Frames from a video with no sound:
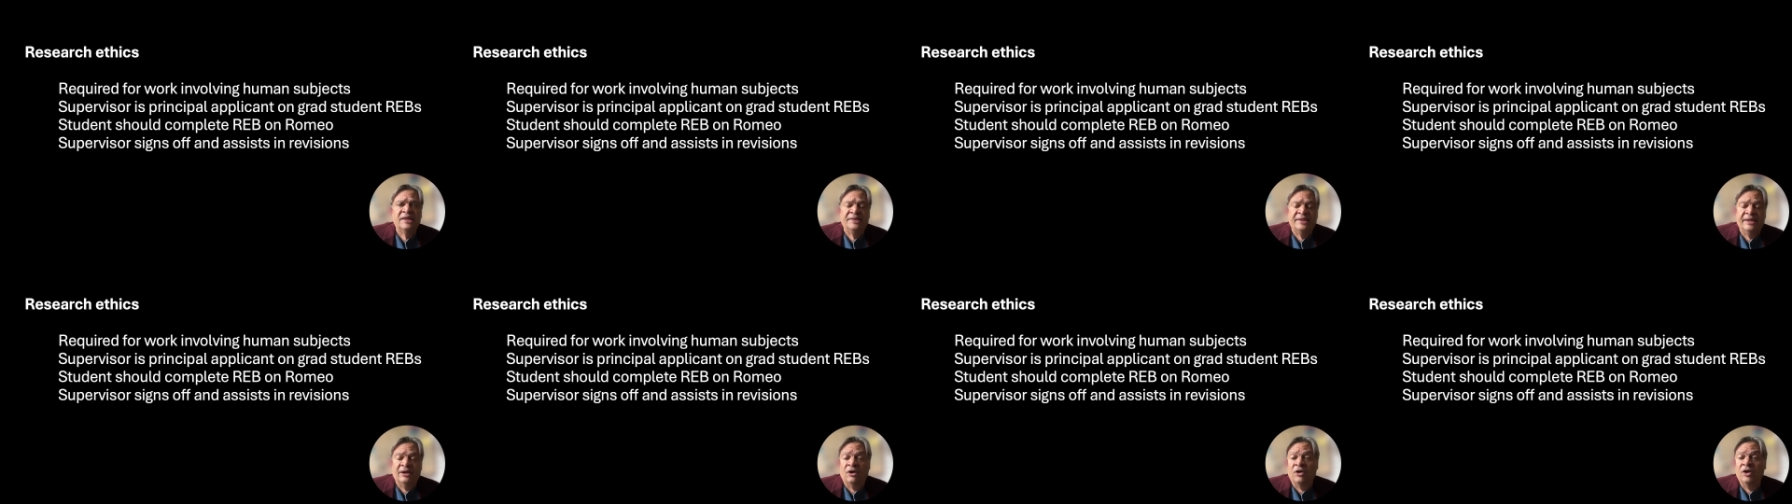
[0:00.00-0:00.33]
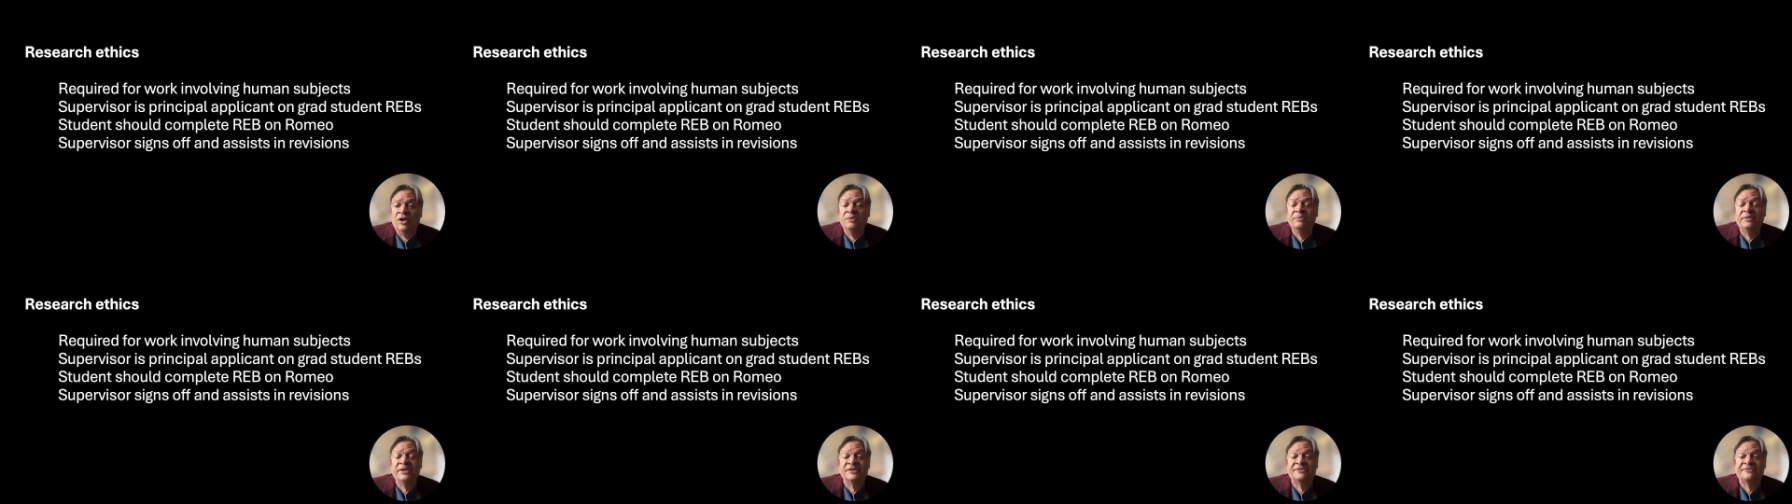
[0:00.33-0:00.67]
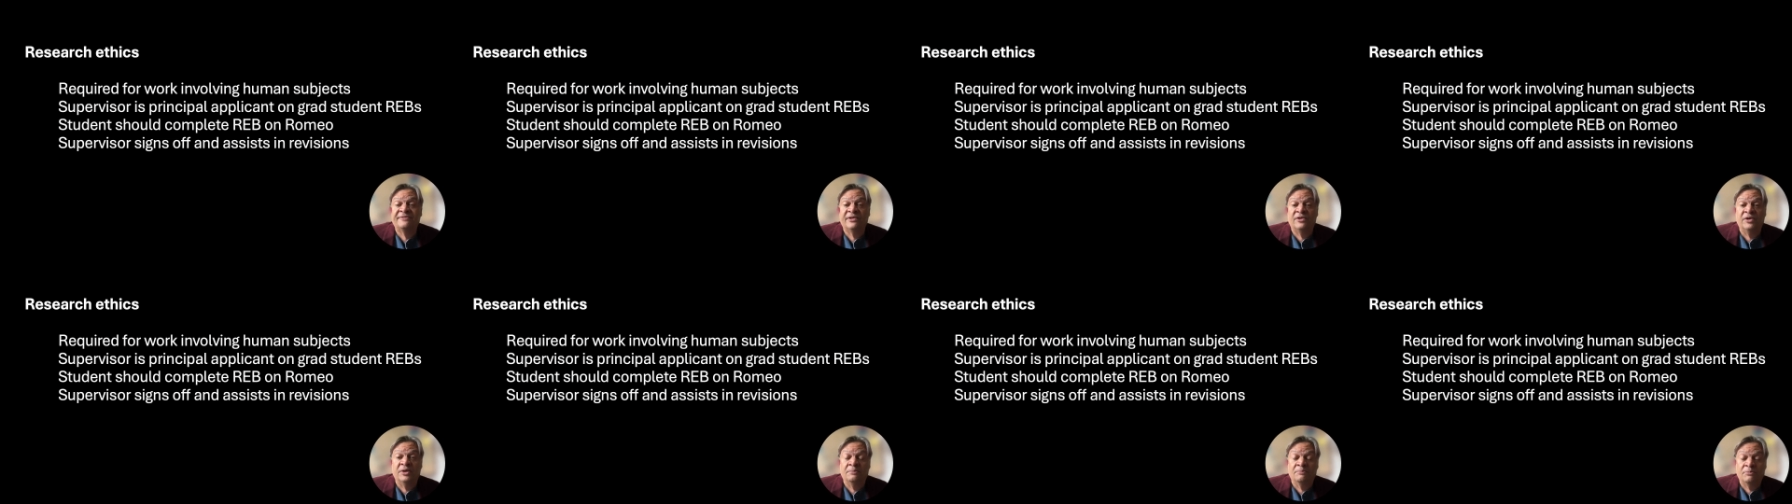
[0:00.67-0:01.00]
The REB is
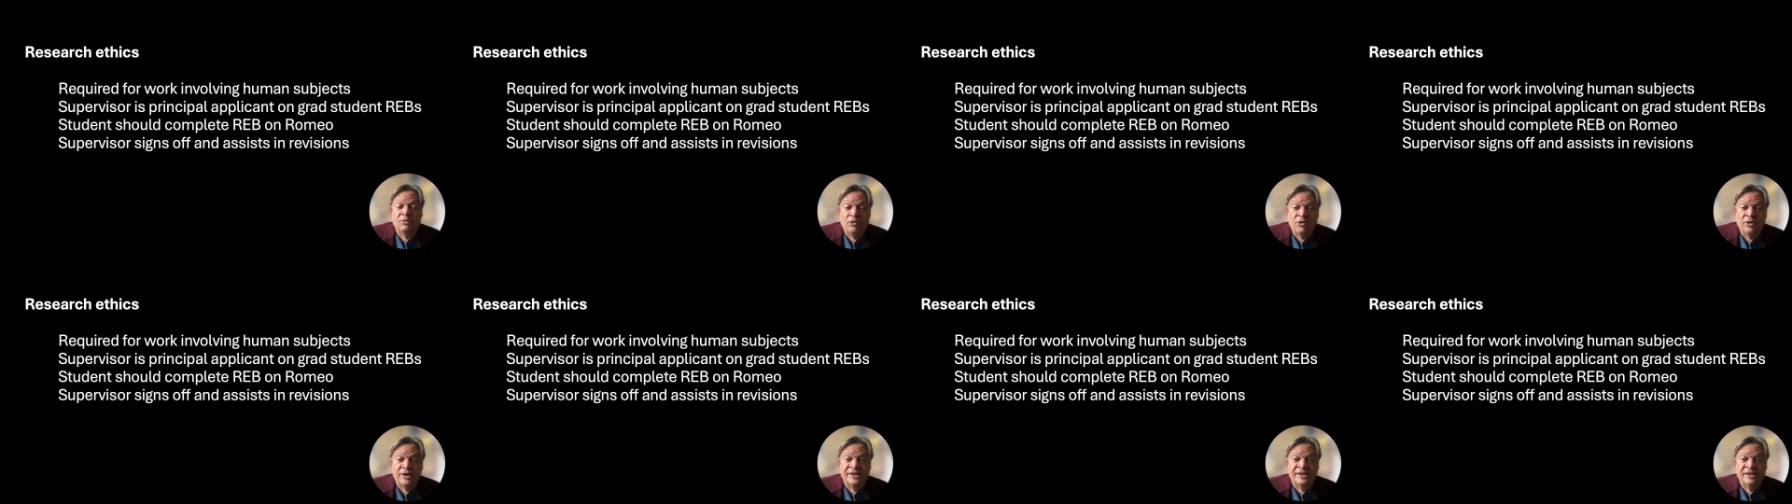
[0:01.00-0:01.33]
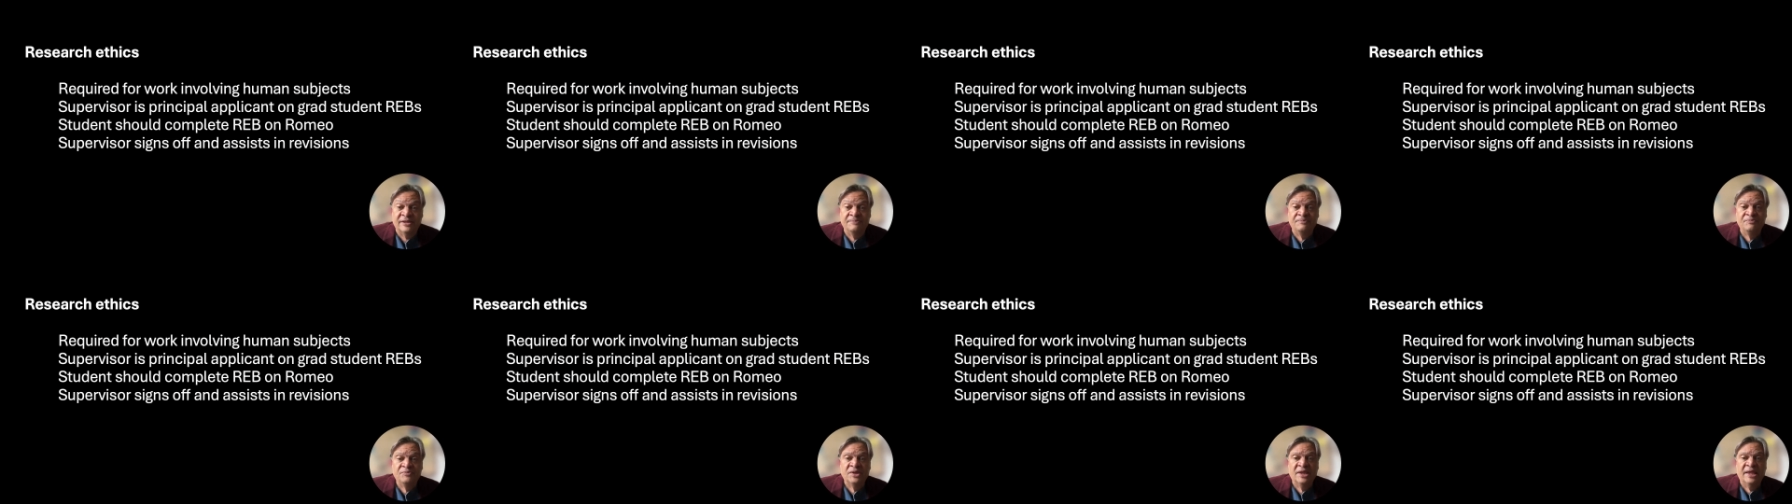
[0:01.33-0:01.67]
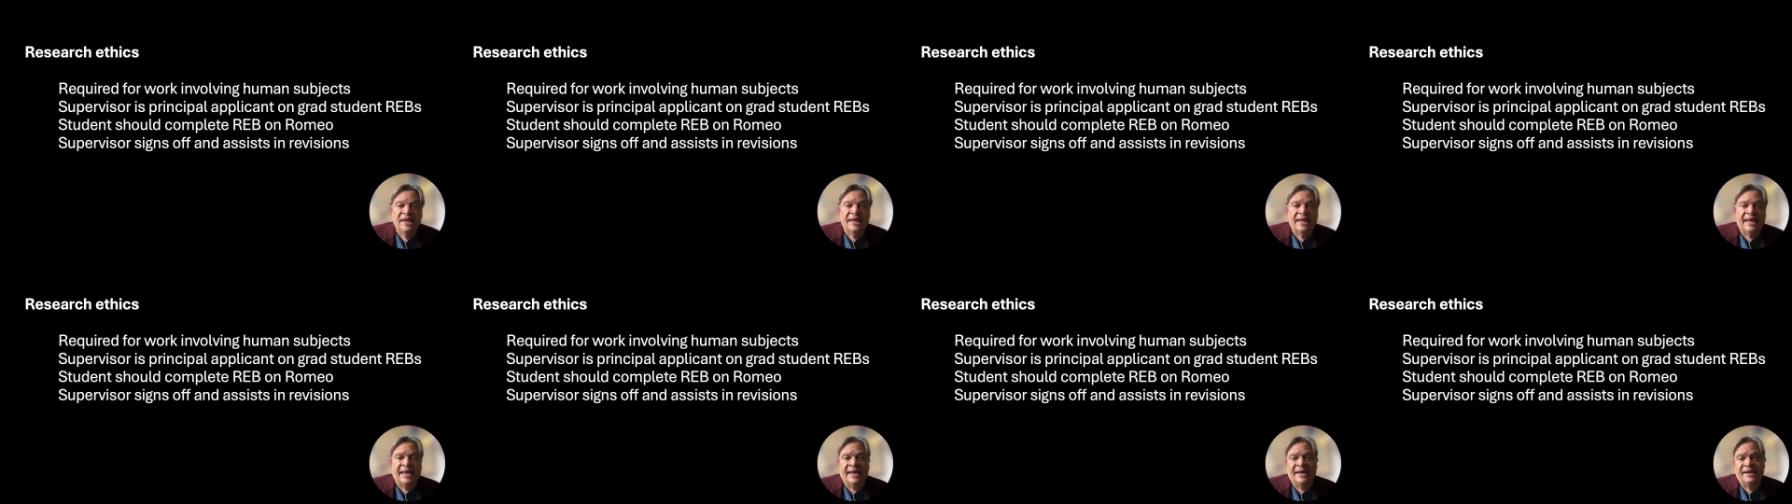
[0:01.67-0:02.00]
very important,
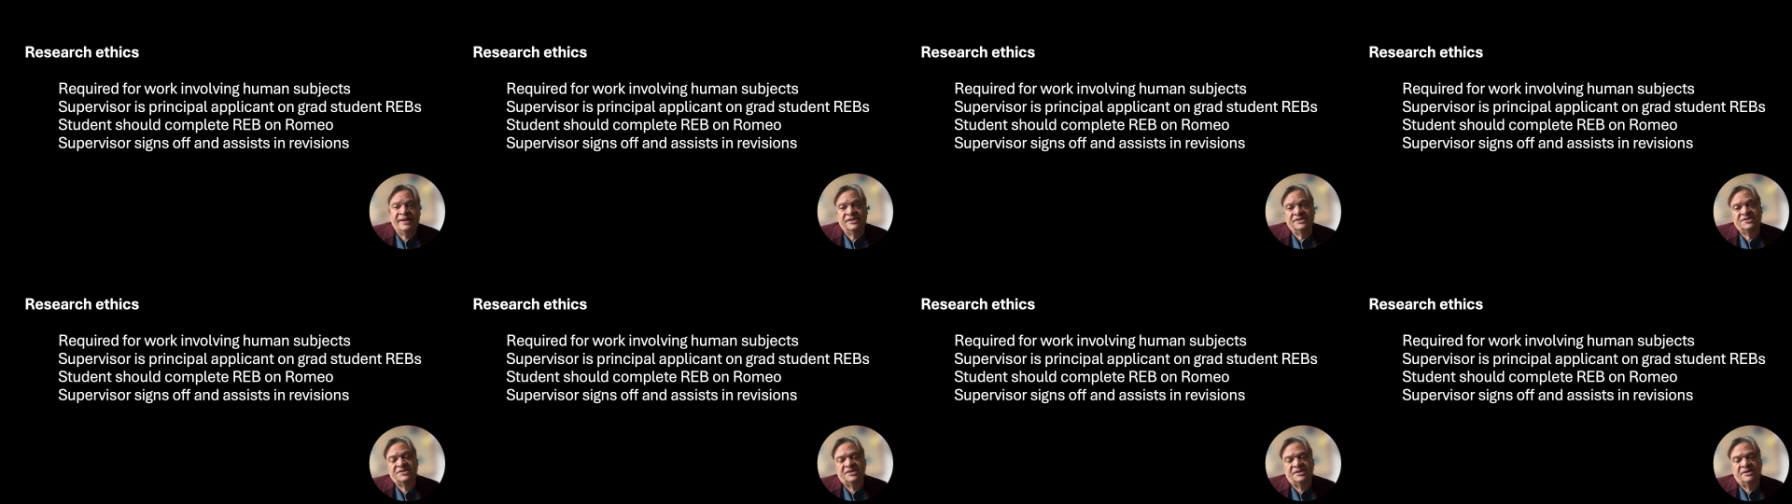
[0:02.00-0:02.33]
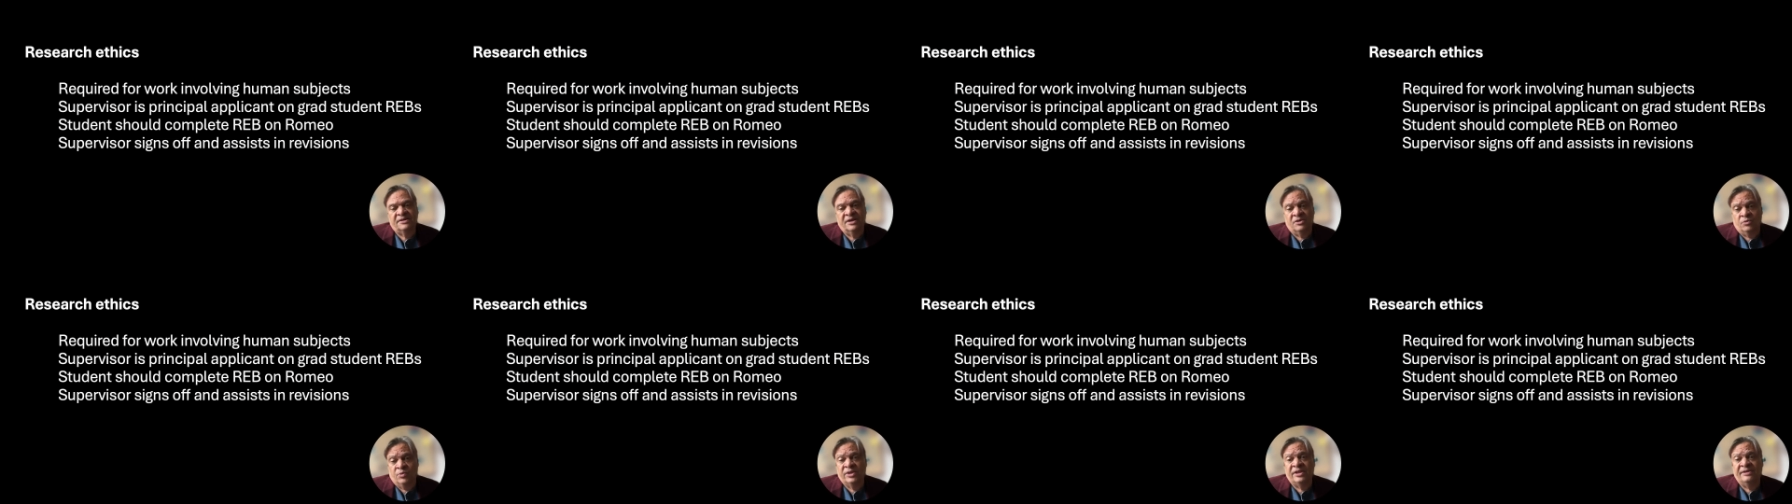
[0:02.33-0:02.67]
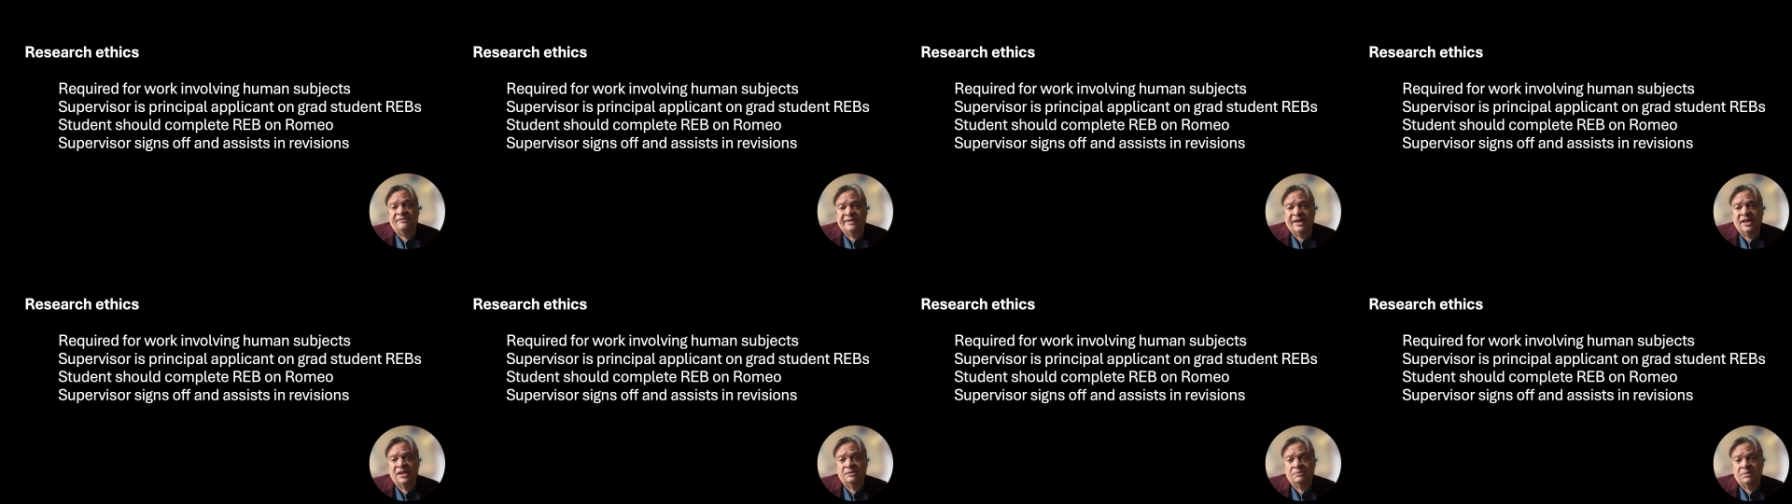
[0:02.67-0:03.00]
and it's a really
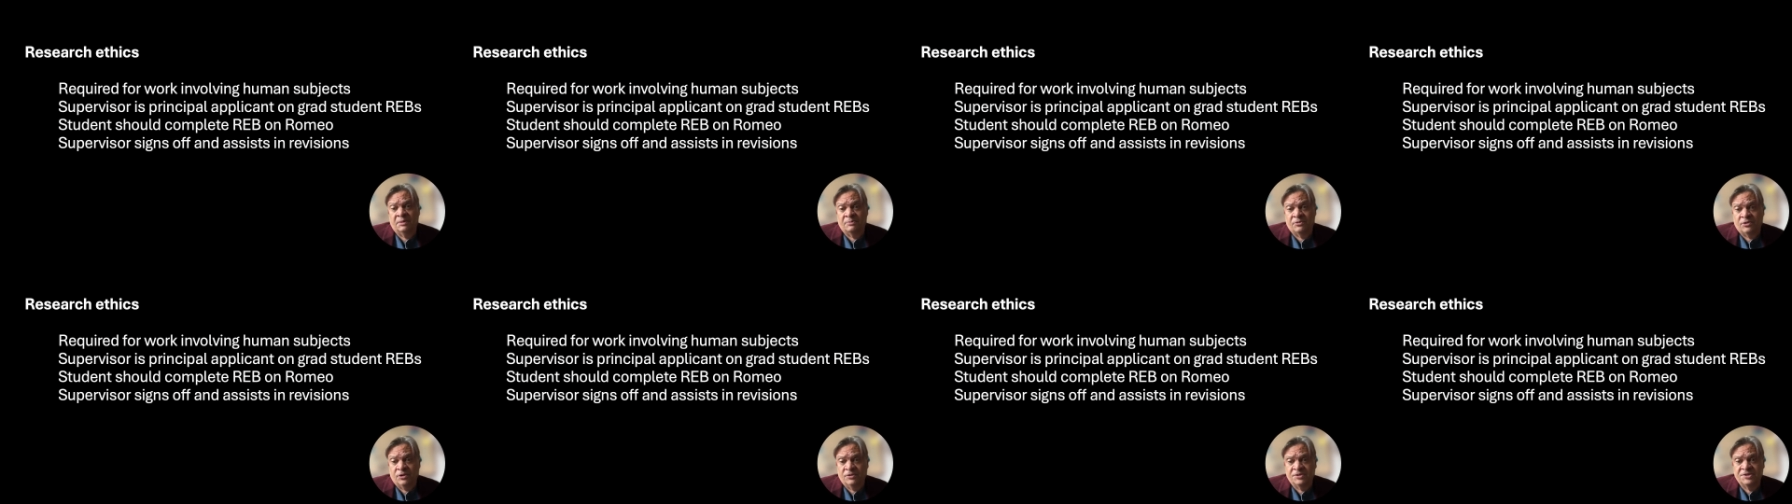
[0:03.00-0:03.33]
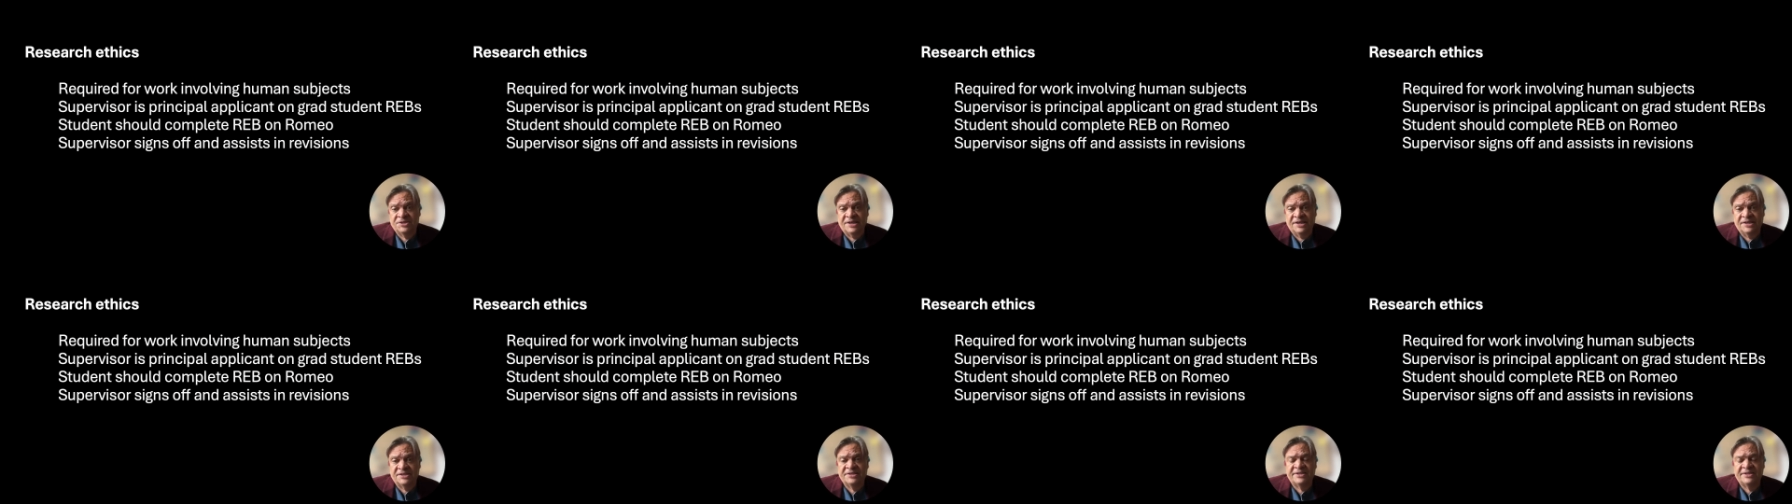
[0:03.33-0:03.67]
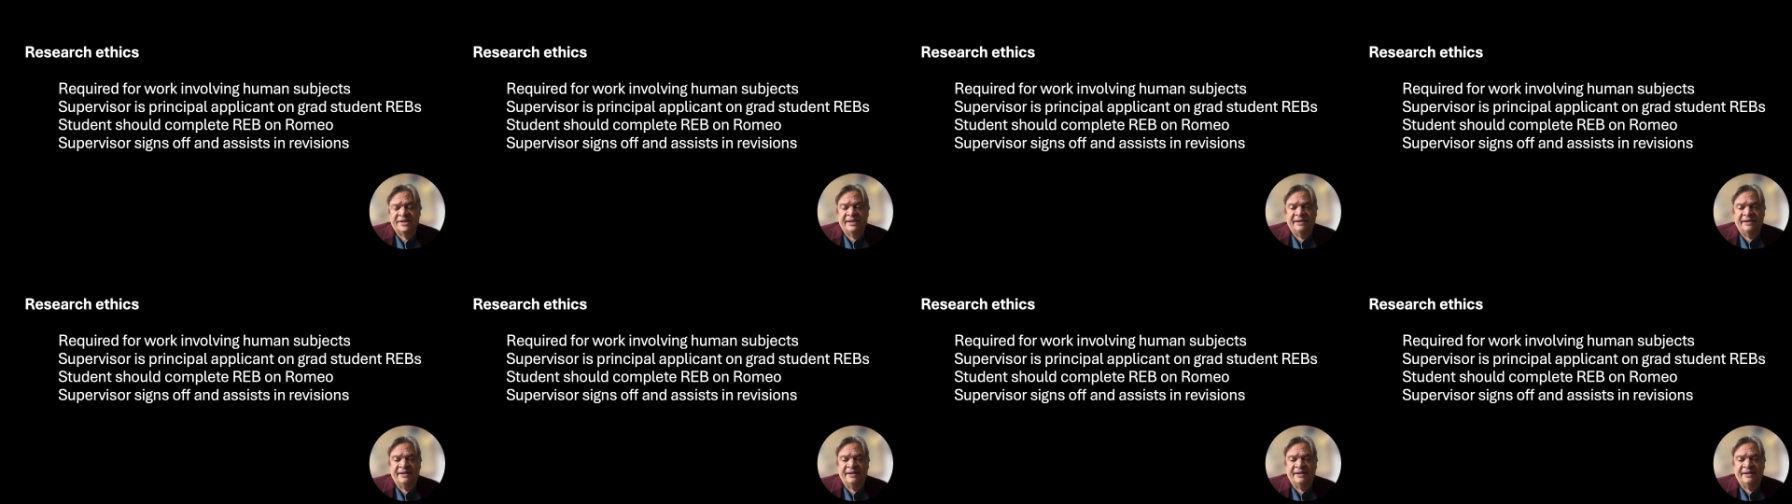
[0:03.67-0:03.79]
valuable process